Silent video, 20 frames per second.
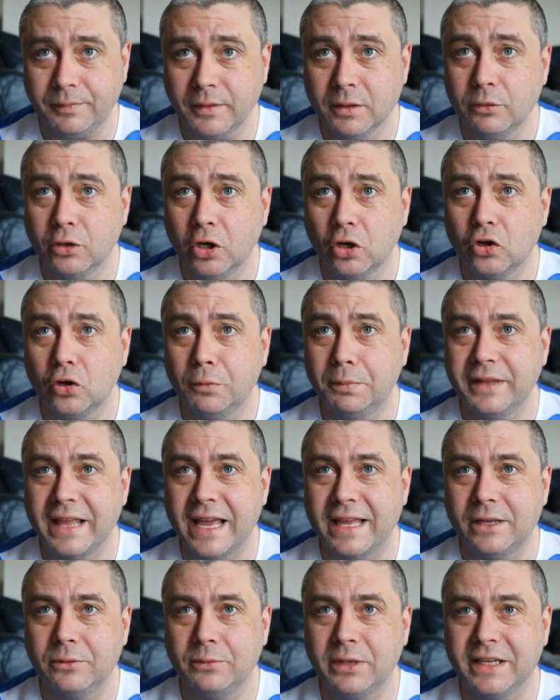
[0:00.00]
We've got a couple
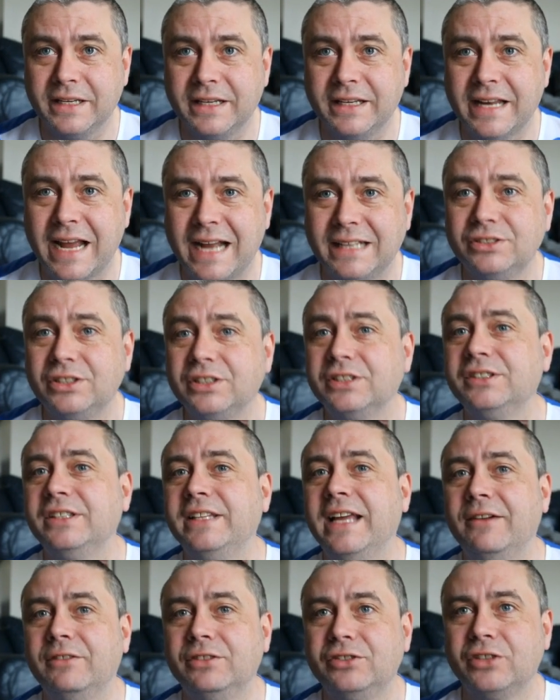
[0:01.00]
there that we can enhance. You can see
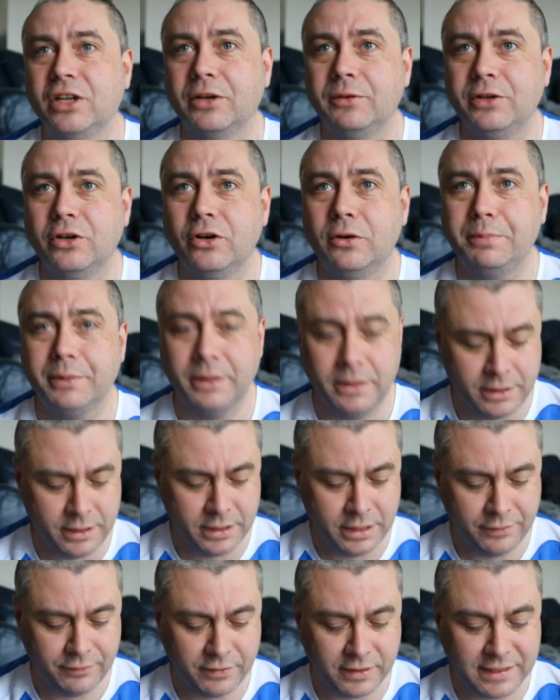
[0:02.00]
the arrows going up.
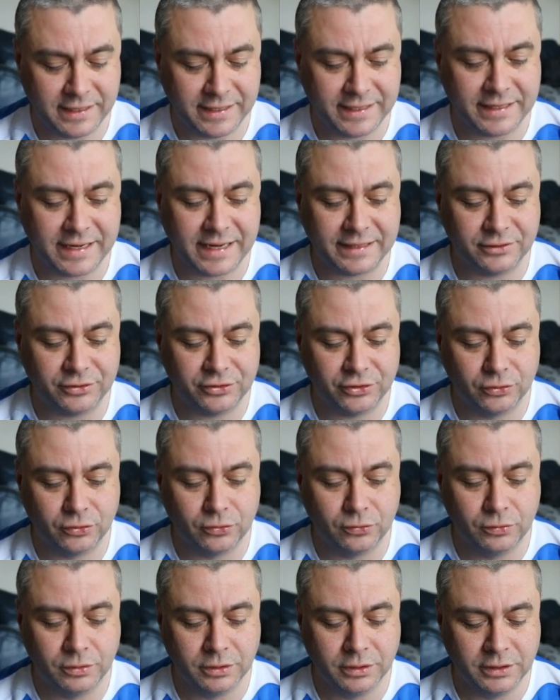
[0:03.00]
If I click enhance
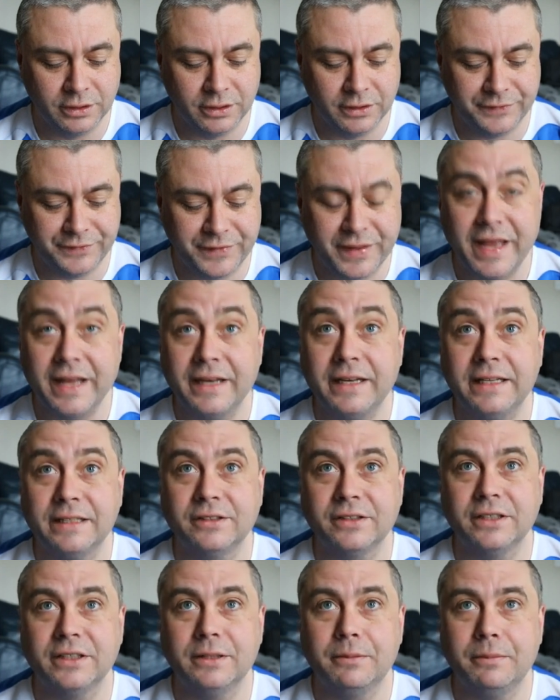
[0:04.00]
all, then
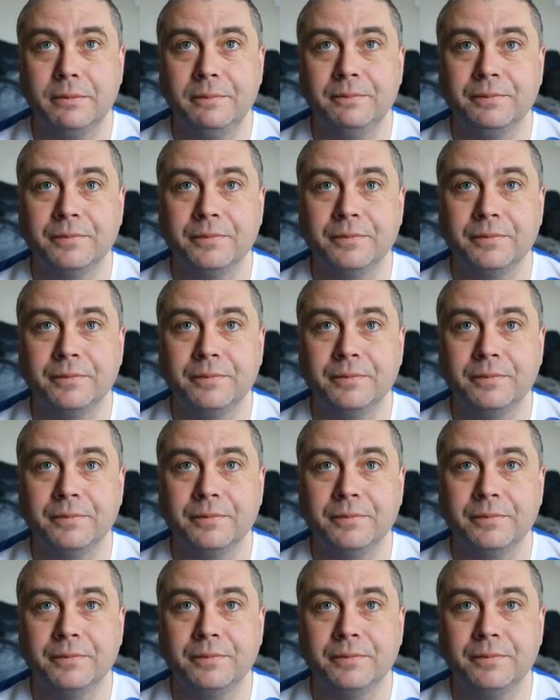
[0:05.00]
it's going to